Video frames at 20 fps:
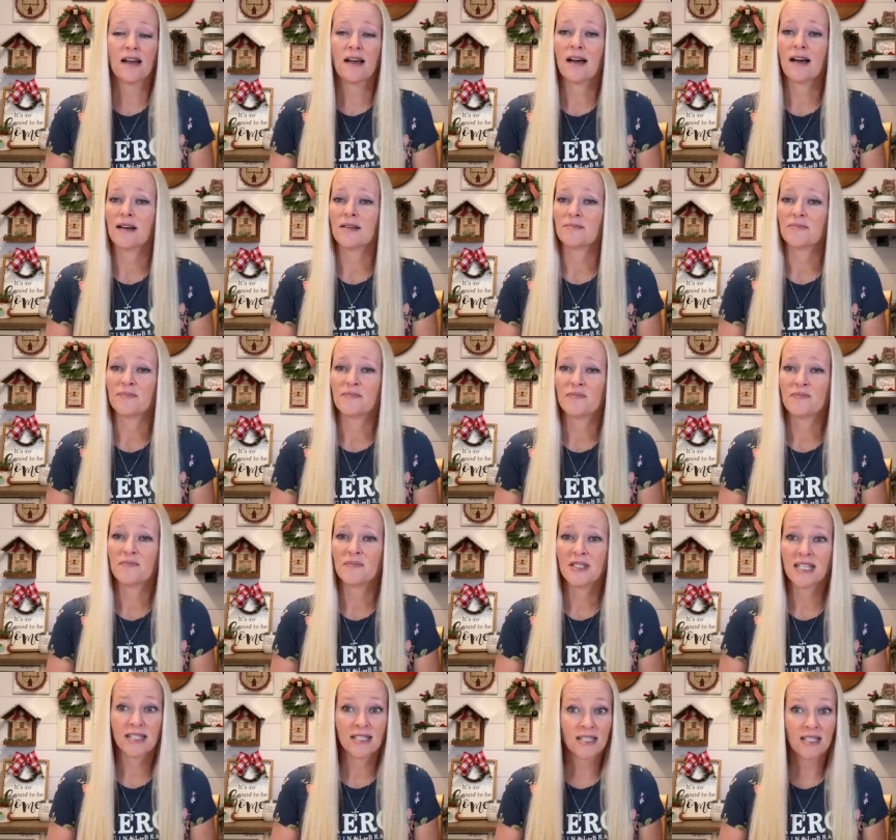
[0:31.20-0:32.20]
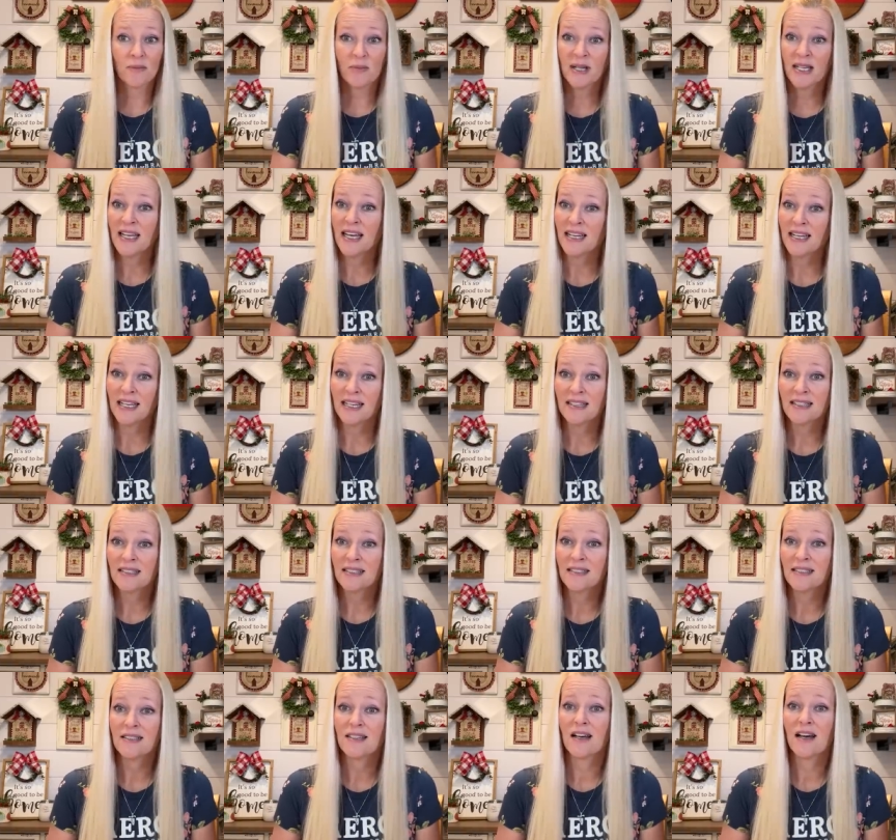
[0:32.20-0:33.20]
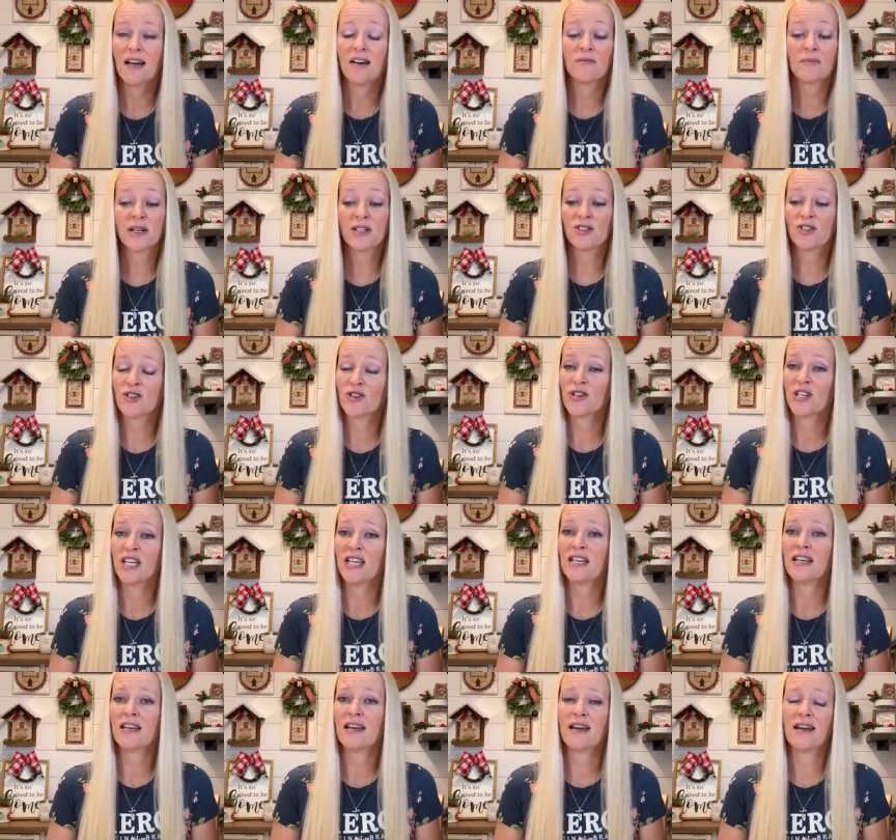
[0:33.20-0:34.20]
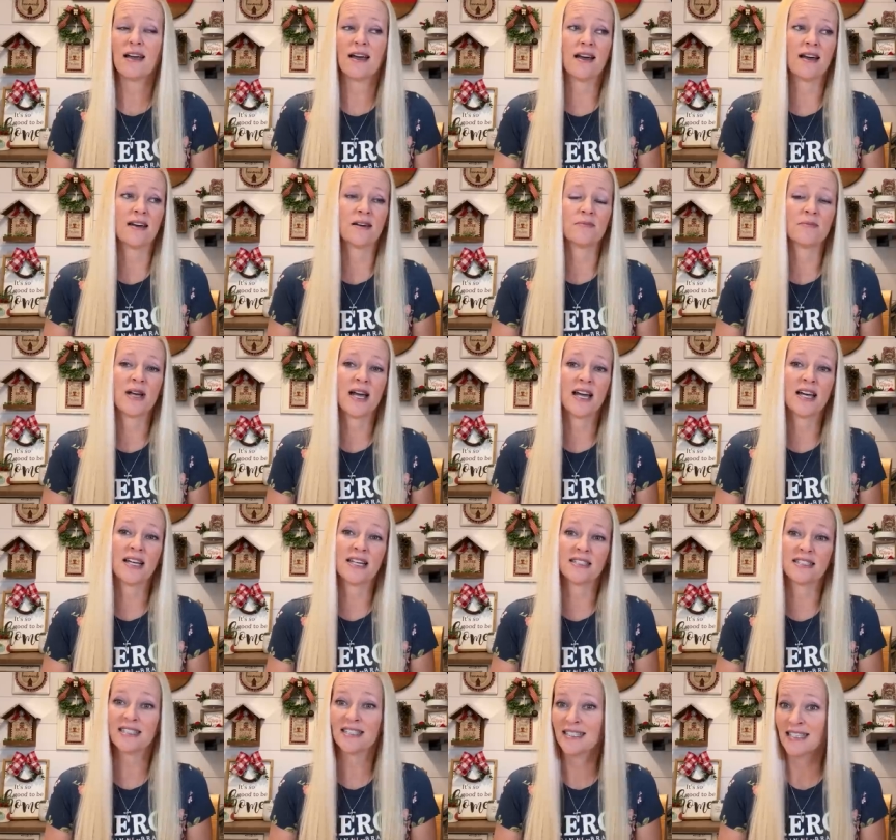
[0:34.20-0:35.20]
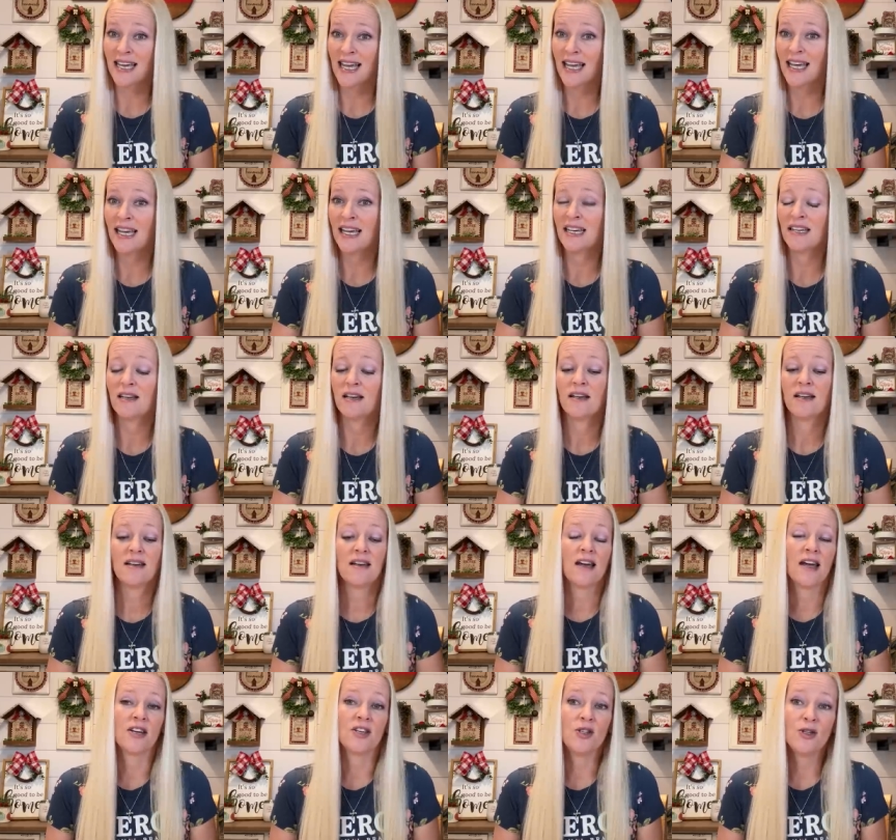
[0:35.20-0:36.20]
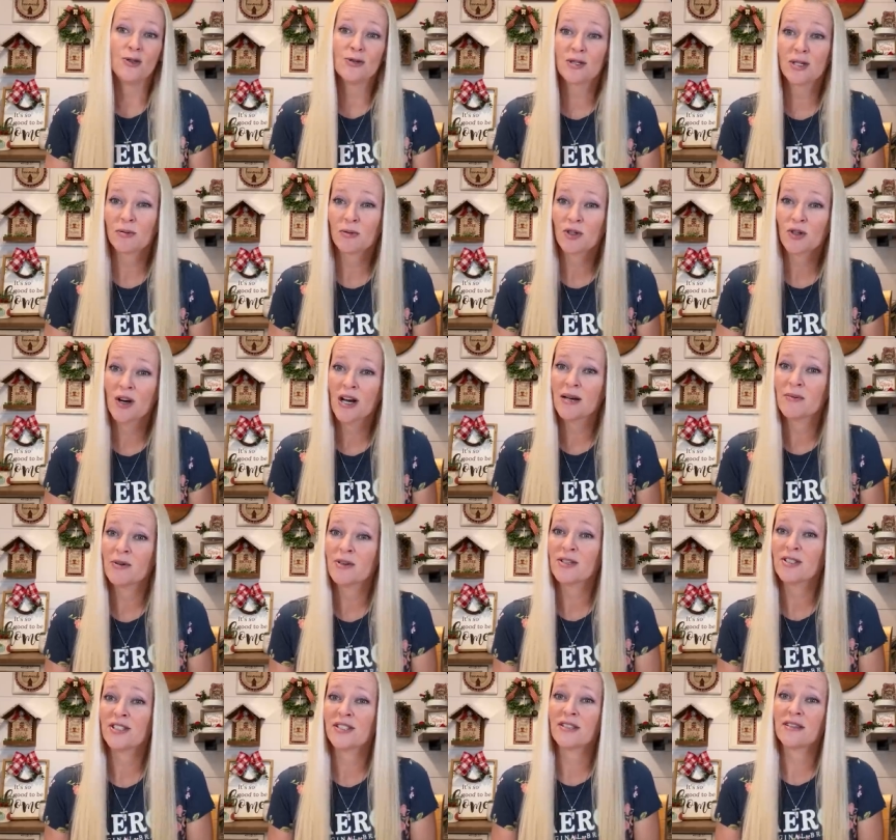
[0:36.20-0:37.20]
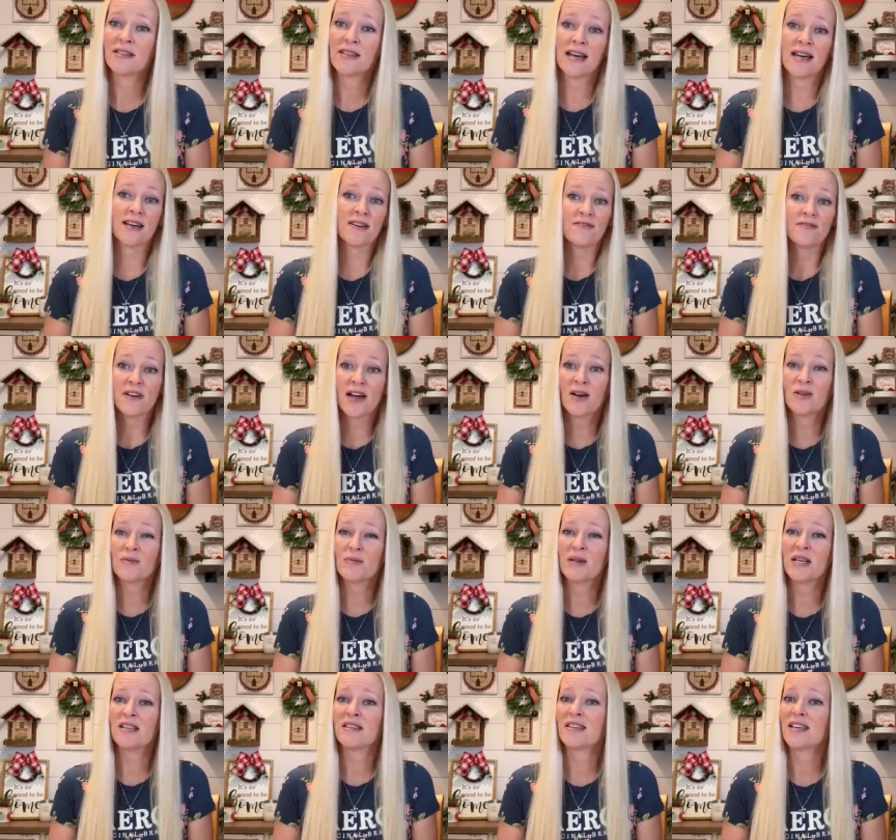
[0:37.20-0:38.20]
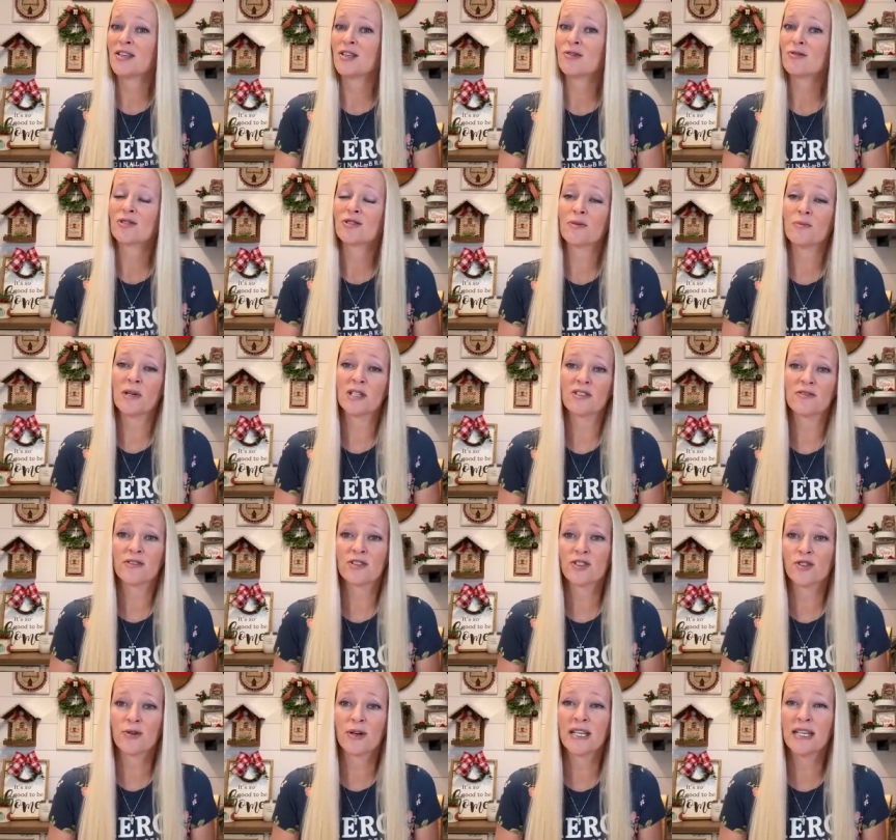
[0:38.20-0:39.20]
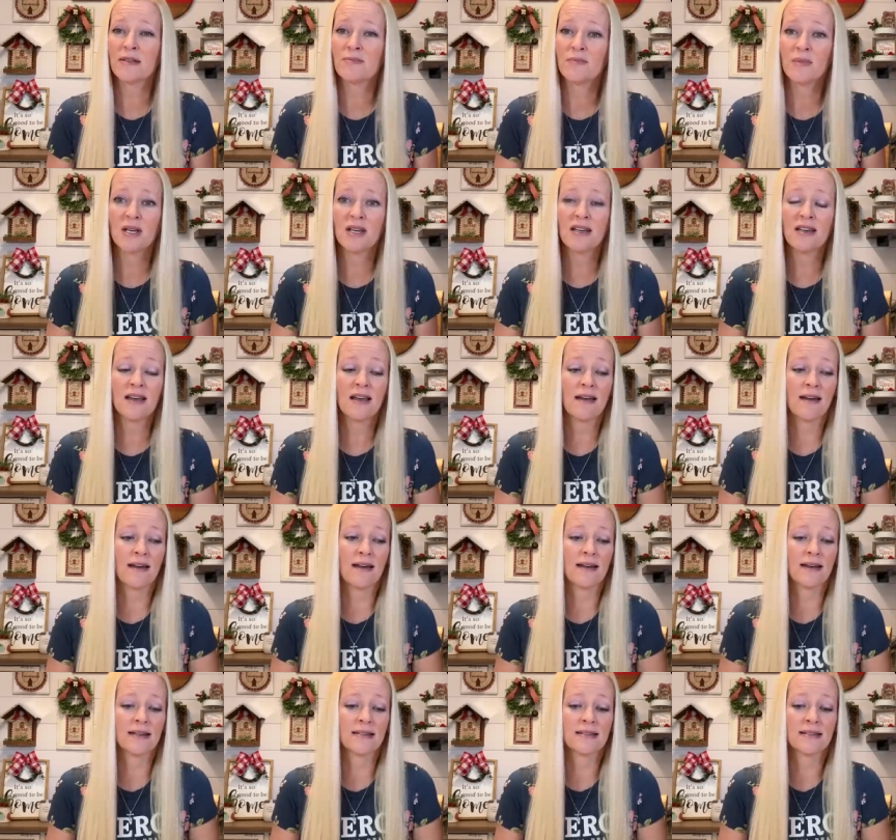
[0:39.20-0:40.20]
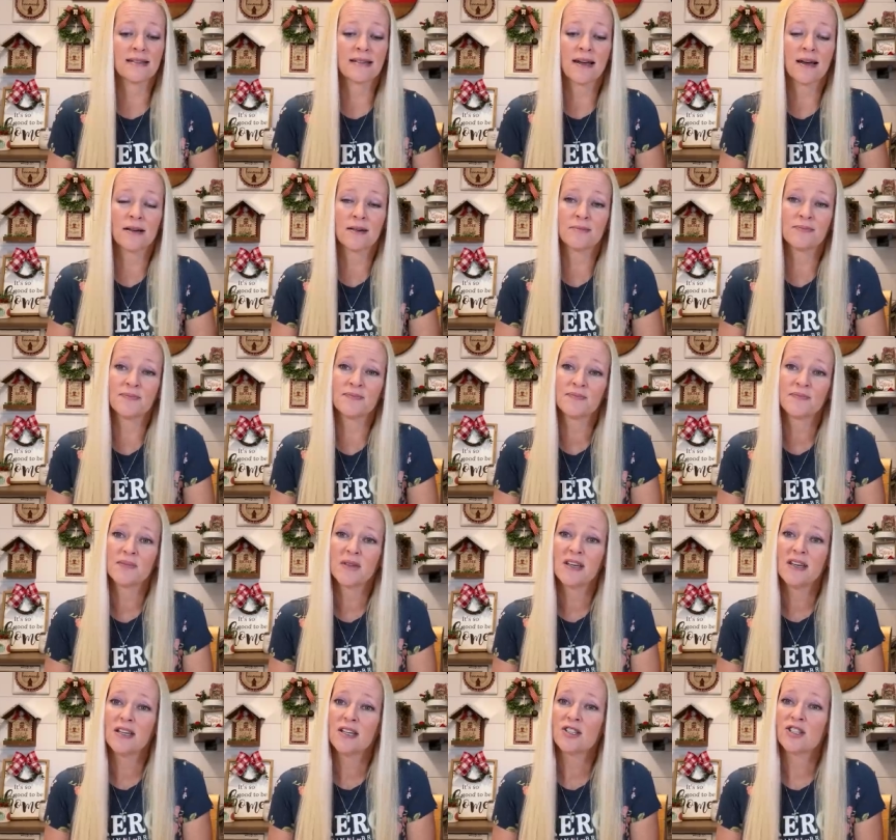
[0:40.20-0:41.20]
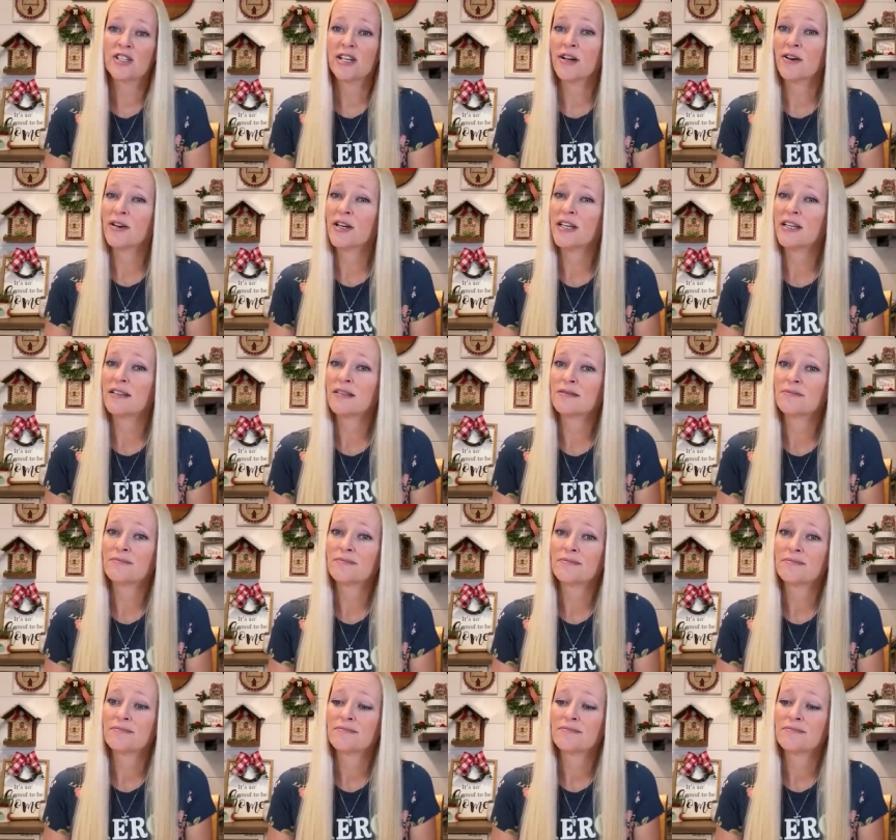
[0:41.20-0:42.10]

um, since the beginning of my journey um, has stayed. New subscribers that have found me, thank you so much for joining me and um, sharing